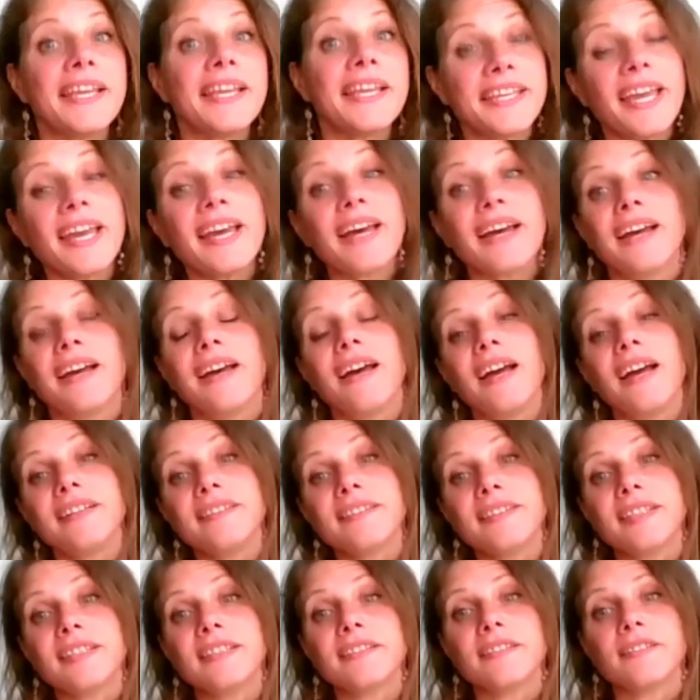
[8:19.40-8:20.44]
Yeah, I
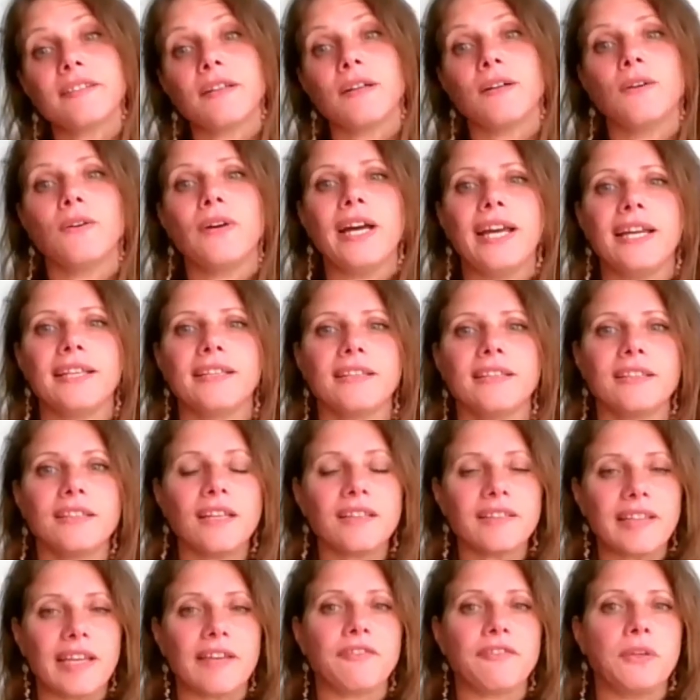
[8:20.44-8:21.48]
think so. And
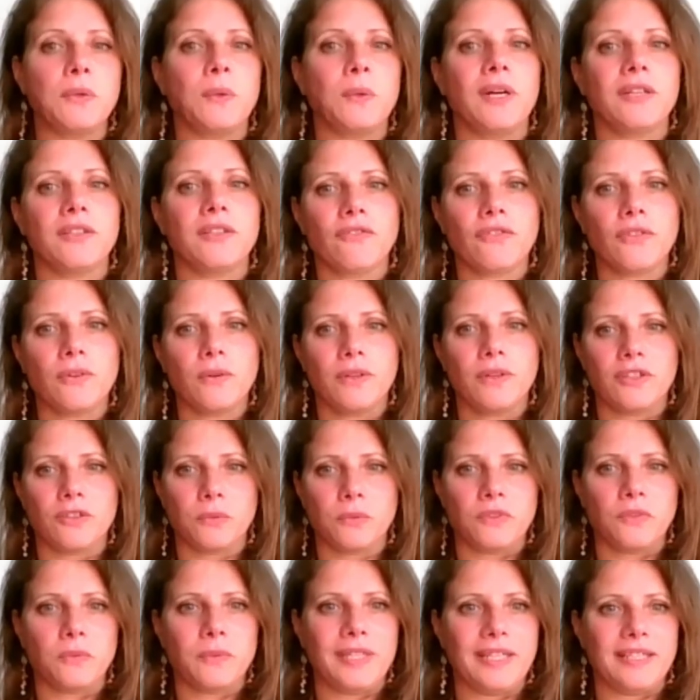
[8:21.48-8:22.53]
not everyone, of course,
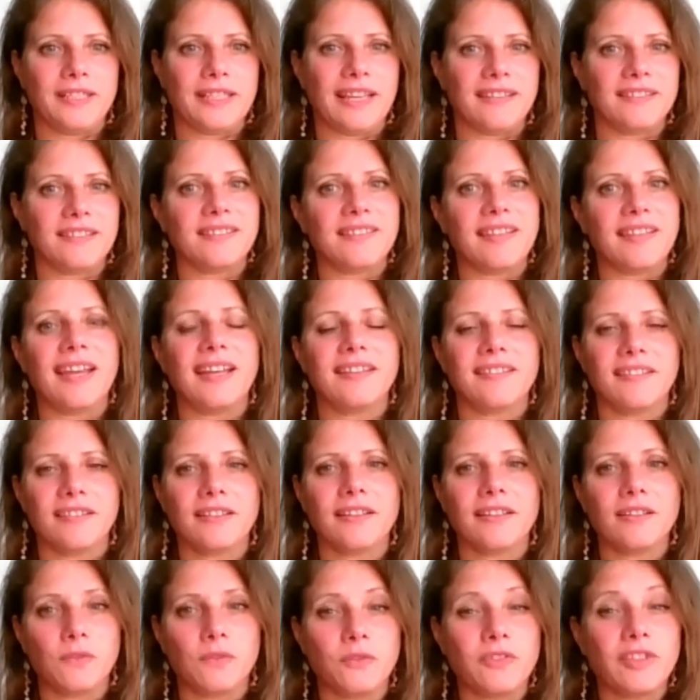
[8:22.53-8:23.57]
was willing. As I said, it,
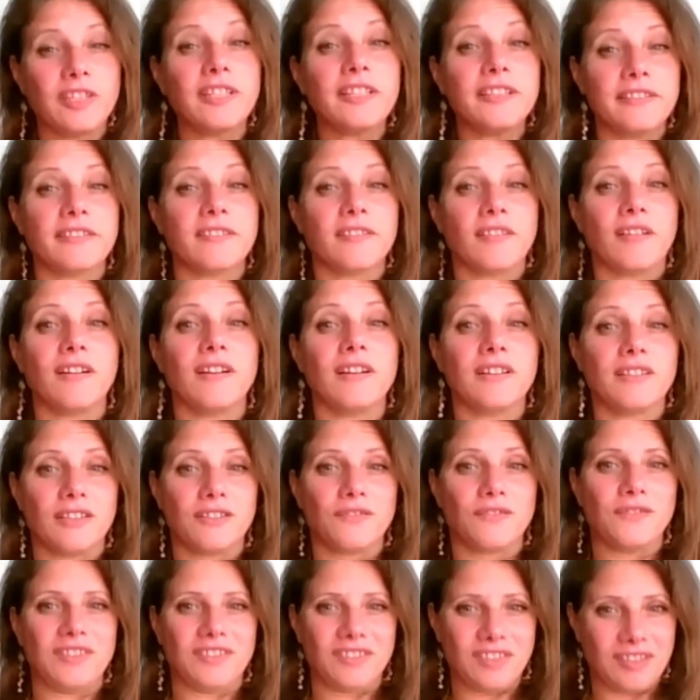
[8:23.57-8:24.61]
it really started
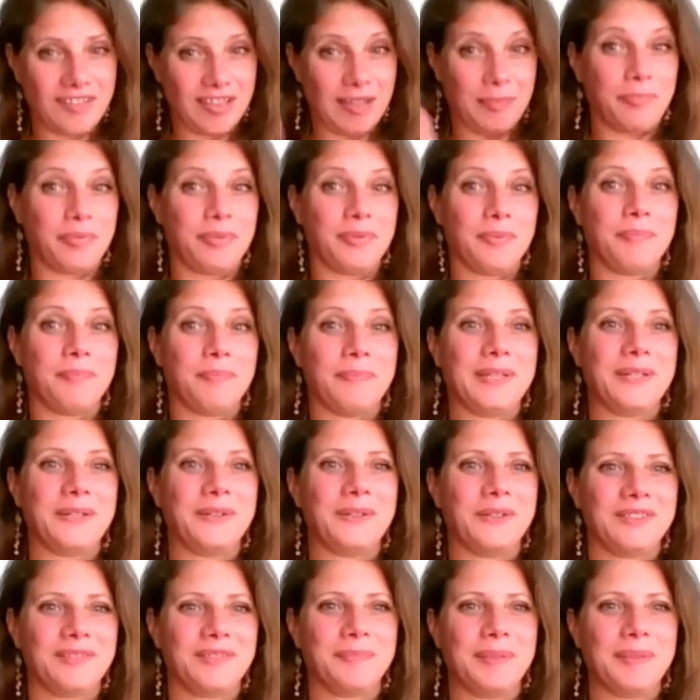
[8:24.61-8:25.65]
with a dip,
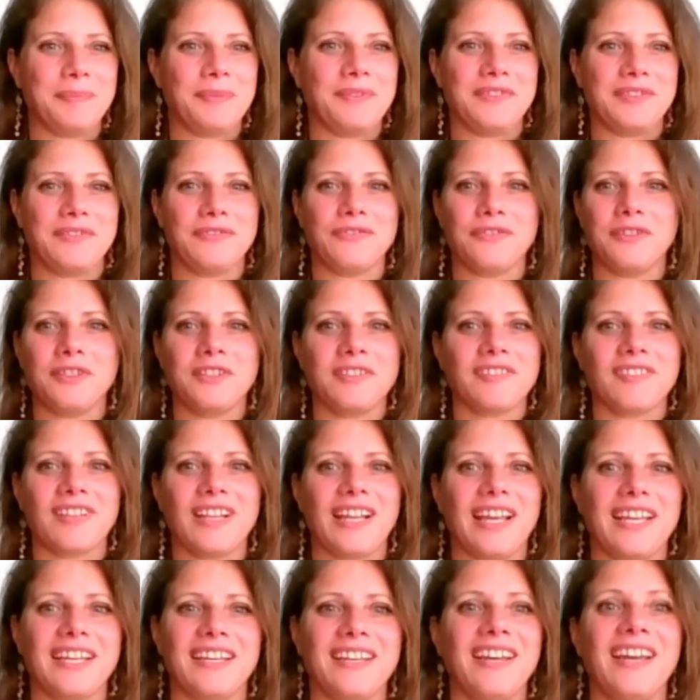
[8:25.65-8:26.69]
because people were first
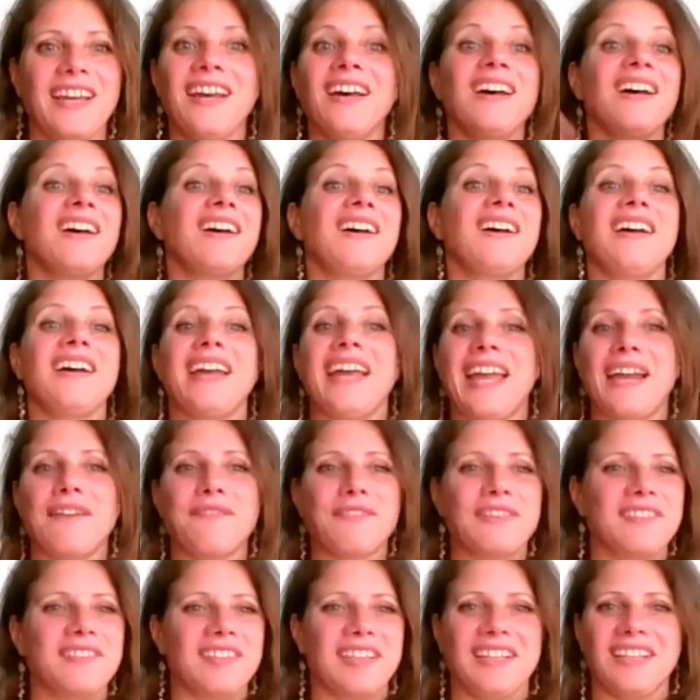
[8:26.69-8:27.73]
like,
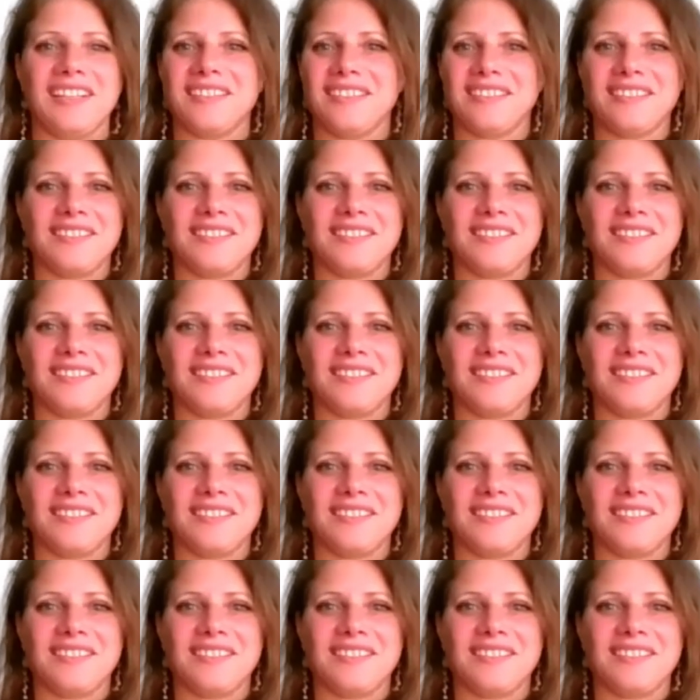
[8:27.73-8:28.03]
everything is